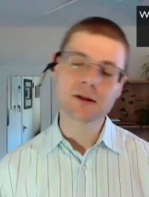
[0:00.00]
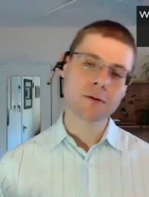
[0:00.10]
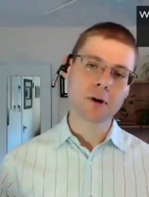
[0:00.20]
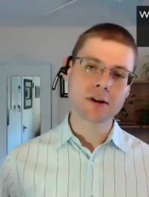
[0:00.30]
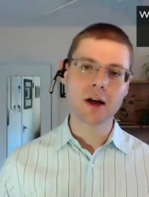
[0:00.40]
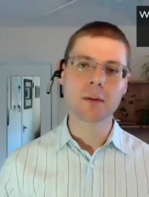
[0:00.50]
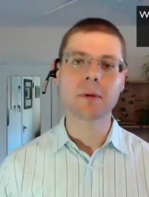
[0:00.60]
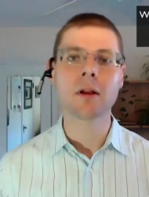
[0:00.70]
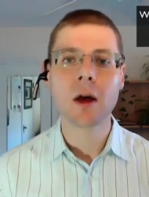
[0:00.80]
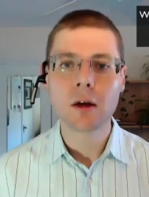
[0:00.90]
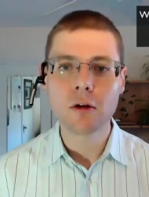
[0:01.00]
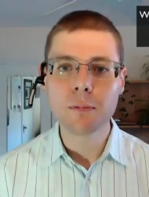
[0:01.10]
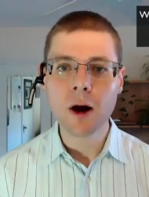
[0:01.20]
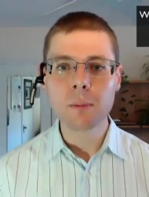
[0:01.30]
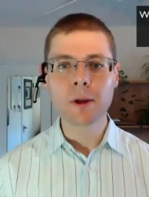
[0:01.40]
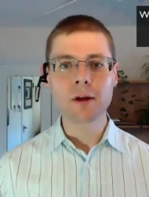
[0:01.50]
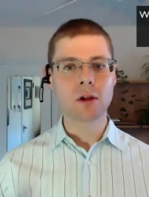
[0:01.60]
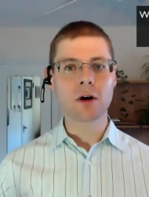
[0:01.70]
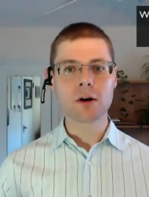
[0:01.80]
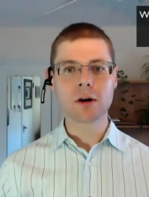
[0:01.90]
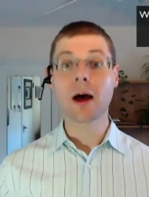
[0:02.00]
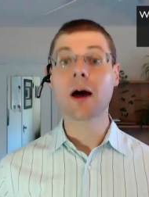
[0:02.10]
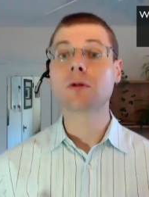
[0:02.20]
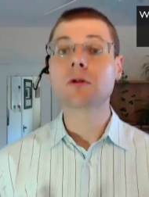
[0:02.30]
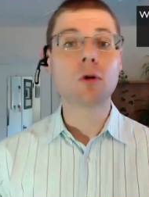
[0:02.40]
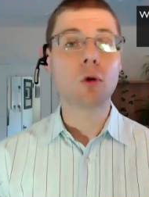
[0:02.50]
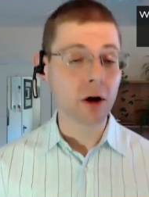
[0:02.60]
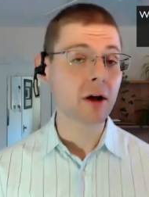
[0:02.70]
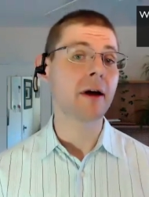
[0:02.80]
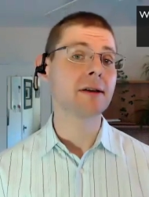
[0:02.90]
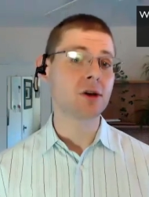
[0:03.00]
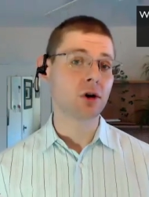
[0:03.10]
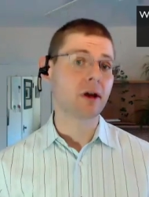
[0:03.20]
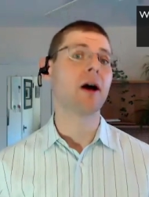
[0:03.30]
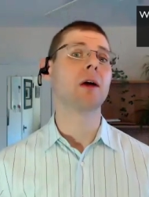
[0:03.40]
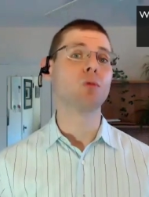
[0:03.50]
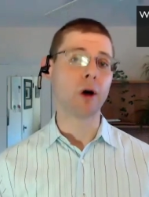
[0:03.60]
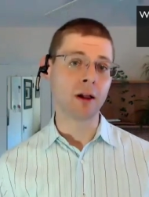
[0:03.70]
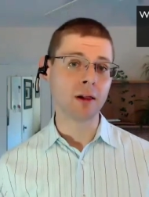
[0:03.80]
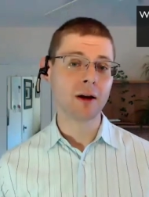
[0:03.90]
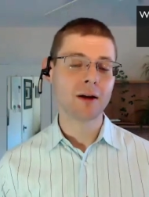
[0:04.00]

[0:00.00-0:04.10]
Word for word: So for example, you've probably learned how to organize your time well.